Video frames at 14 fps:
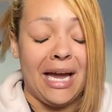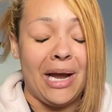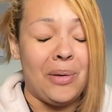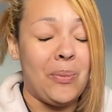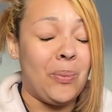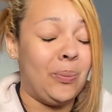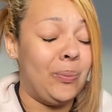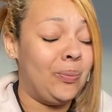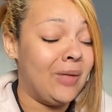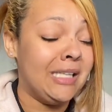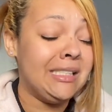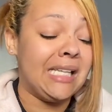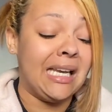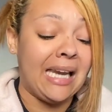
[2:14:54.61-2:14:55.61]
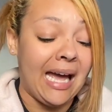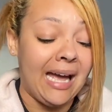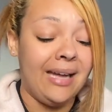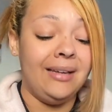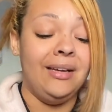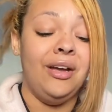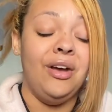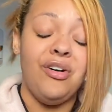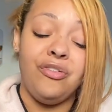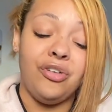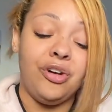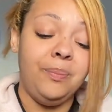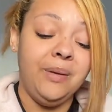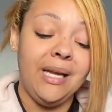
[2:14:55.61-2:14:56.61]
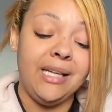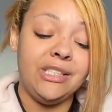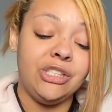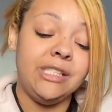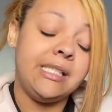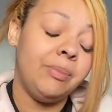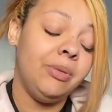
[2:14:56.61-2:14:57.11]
Like, that's a lot for a PhD.